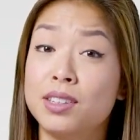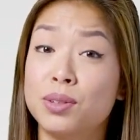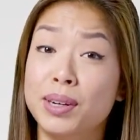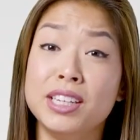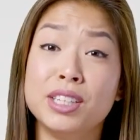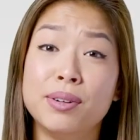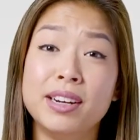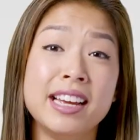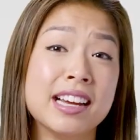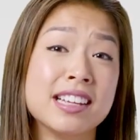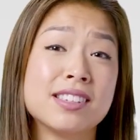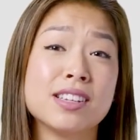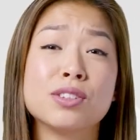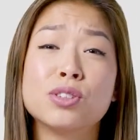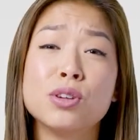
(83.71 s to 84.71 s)
2020
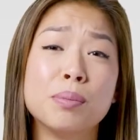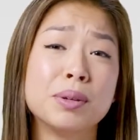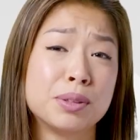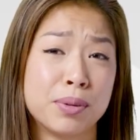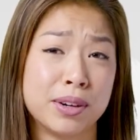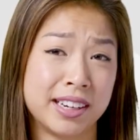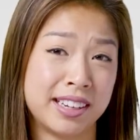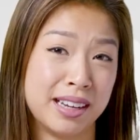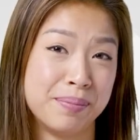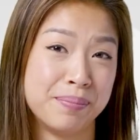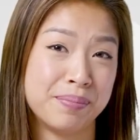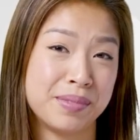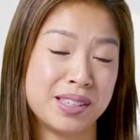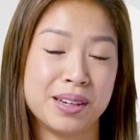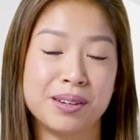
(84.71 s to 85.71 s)
has so much more to
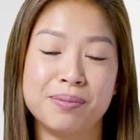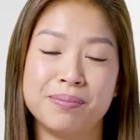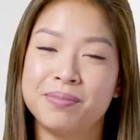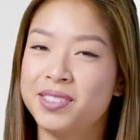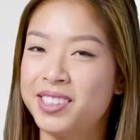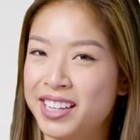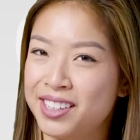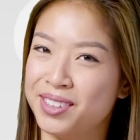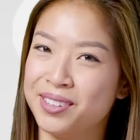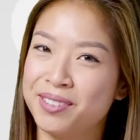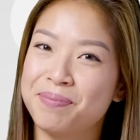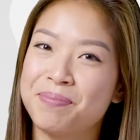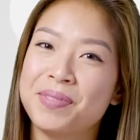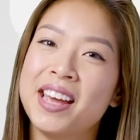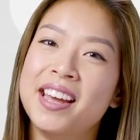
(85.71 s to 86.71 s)
come, so stay tuned.